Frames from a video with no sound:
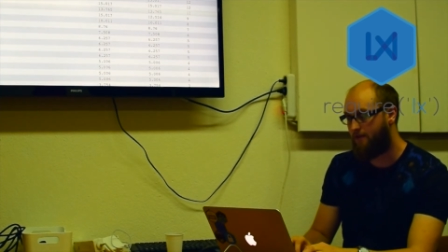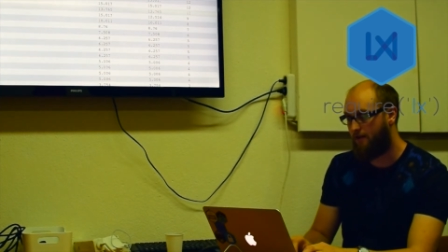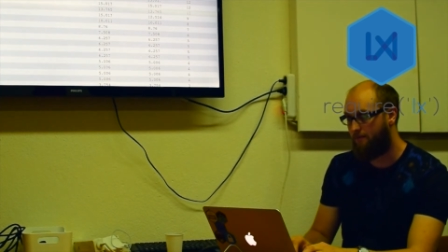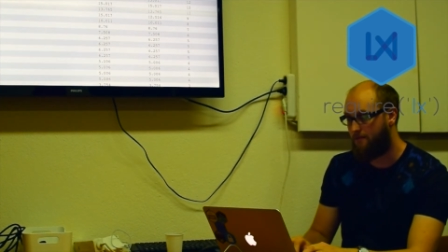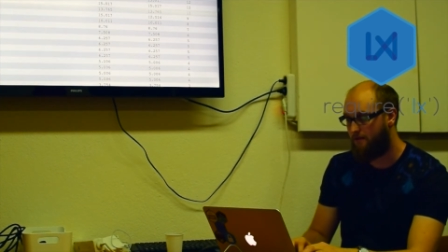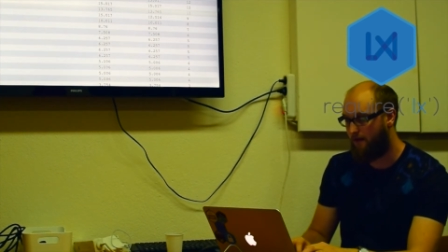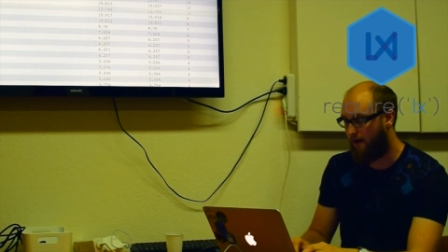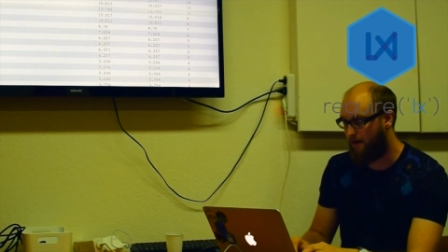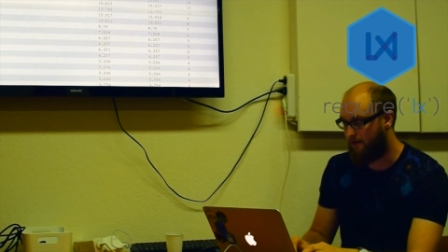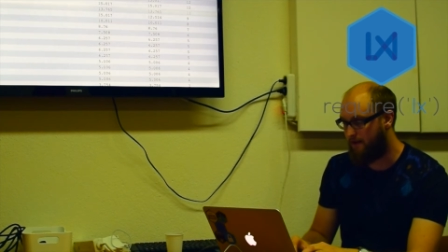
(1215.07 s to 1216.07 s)
times,
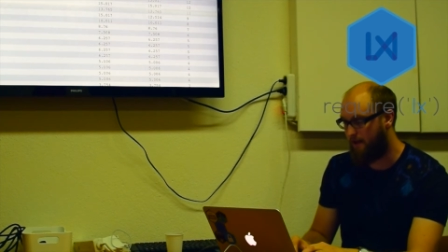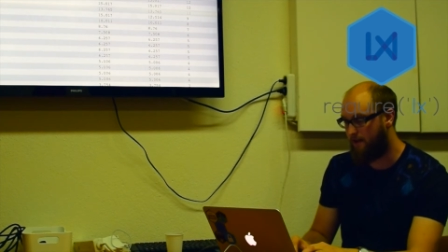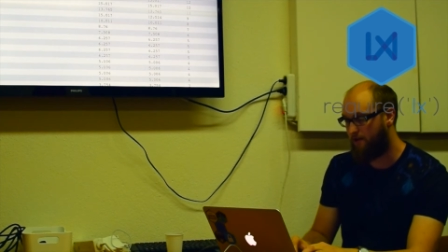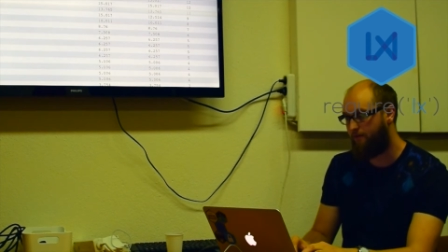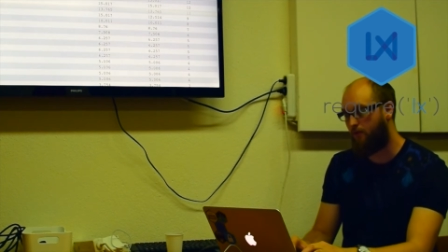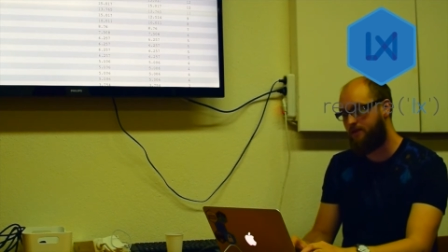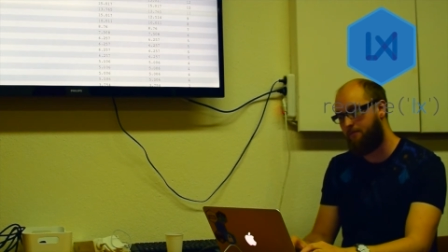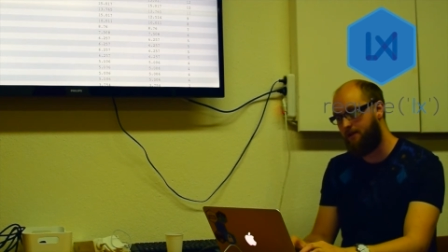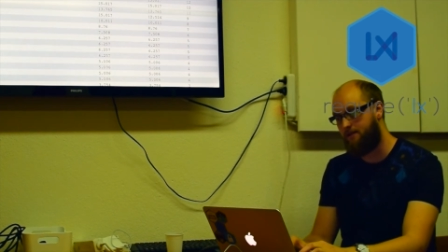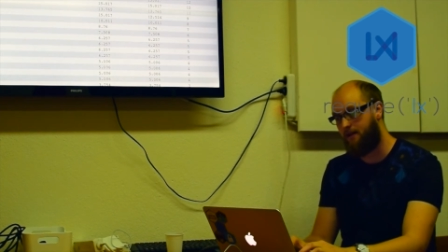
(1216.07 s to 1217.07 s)
and it's taking 40
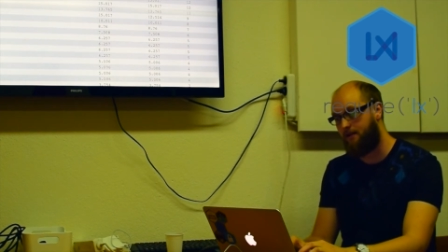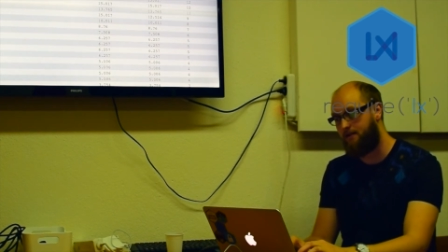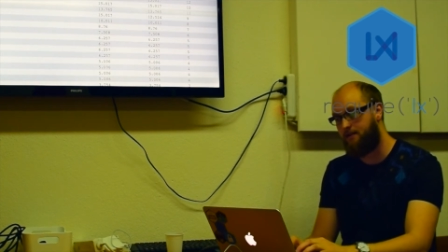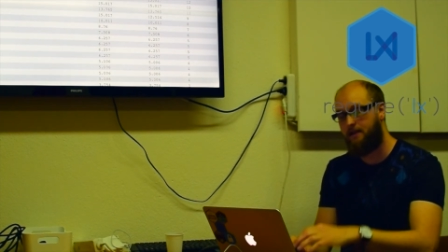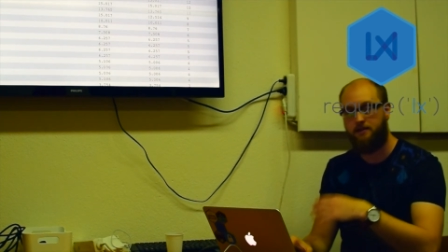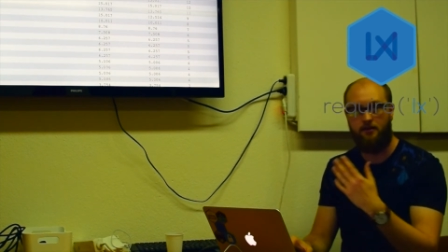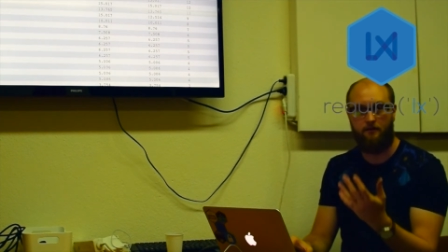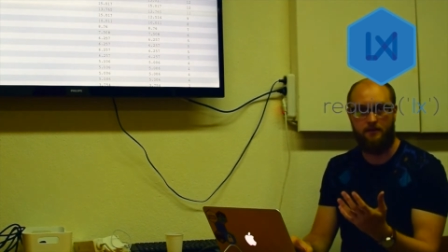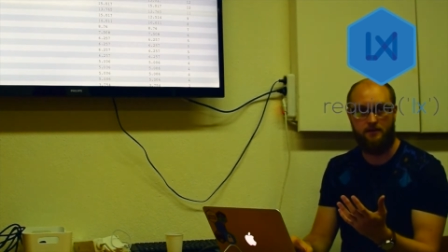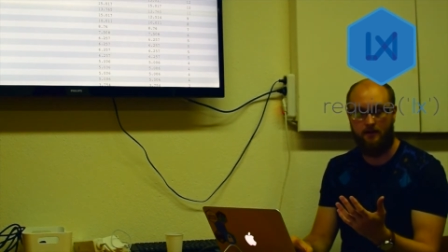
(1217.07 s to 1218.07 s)
milliseconds each
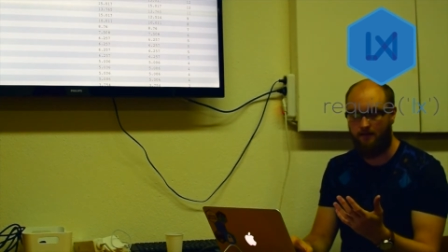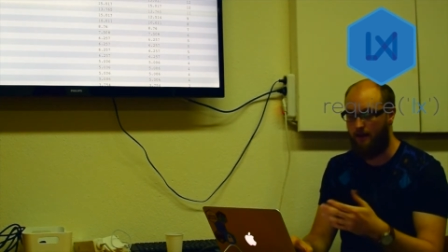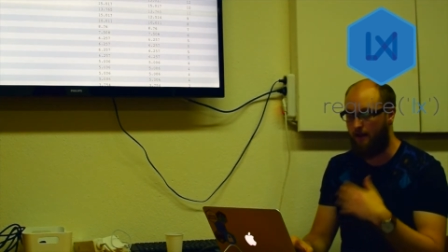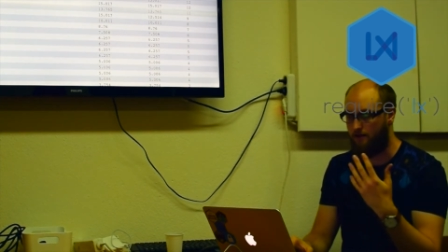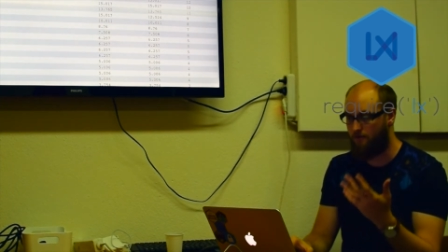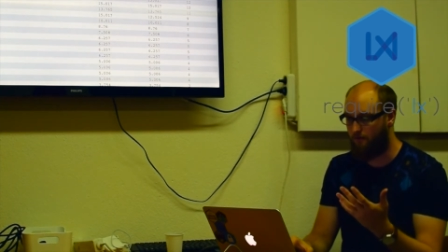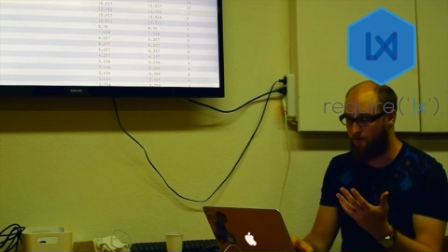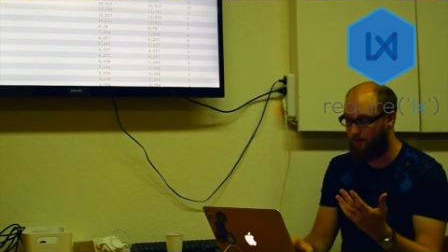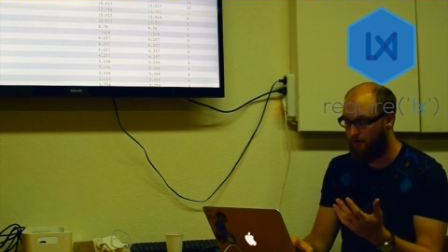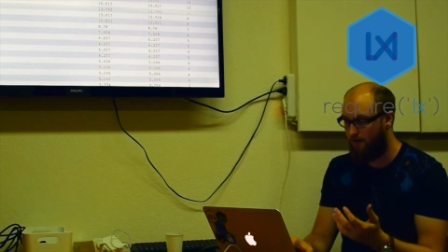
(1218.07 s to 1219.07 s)
time it gets called.